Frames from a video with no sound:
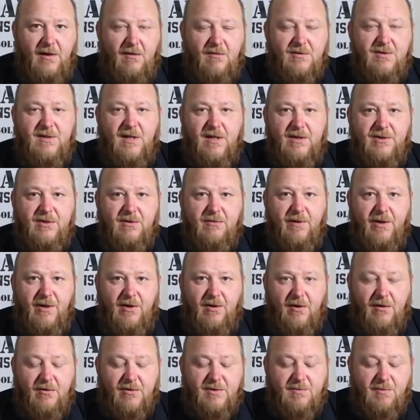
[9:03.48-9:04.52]
You know it's not your
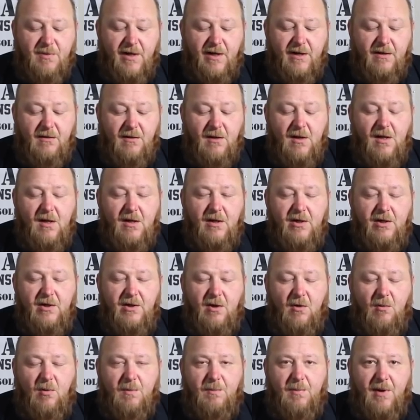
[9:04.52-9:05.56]
recoil spring.
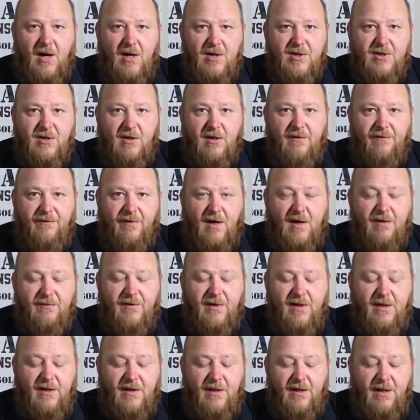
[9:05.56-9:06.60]
You know what parts are
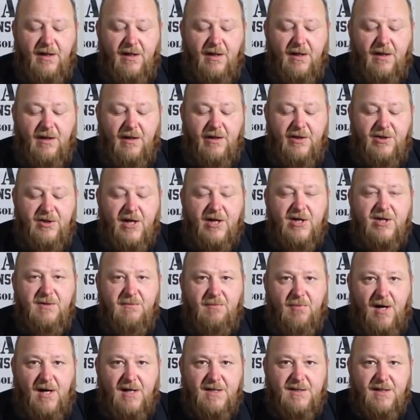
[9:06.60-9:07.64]
involved in the
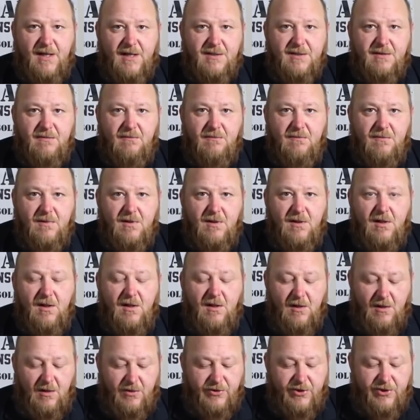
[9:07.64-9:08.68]
ejection process,
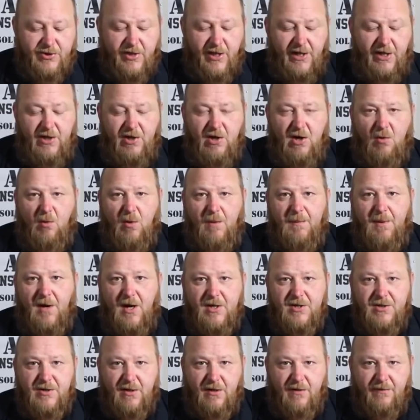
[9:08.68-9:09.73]
just like you know what
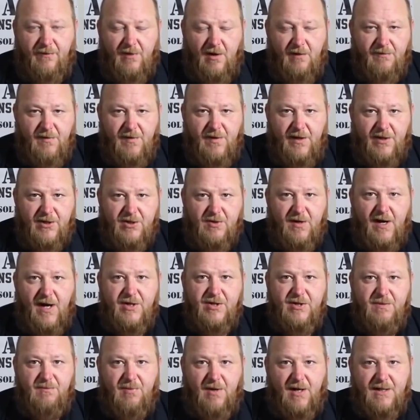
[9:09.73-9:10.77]
parts are involved in the
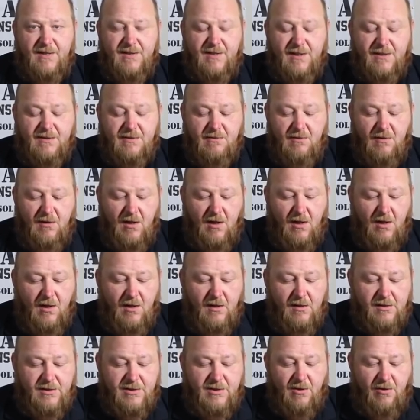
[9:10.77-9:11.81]
extraction process.
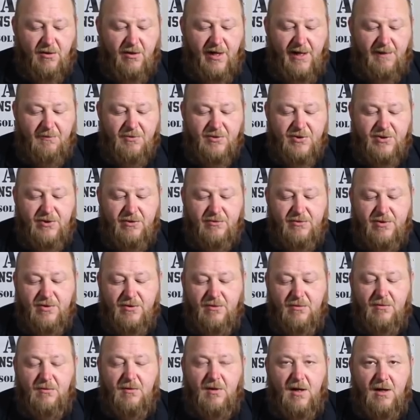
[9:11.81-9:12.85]
So it enables you
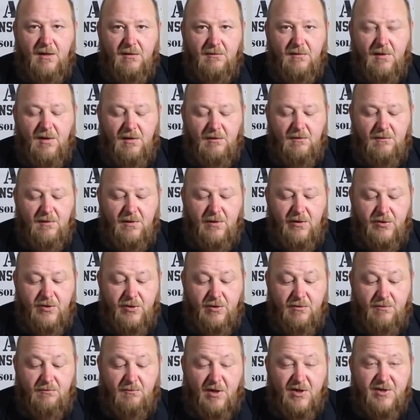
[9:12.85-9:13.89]

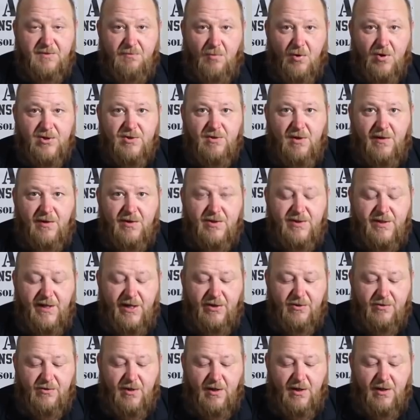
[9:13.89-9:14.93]
to much more so
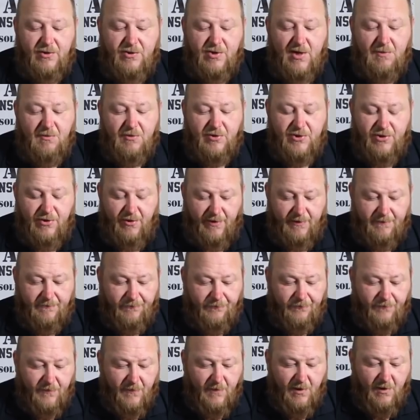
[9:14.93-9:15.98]
understand troubleshooting.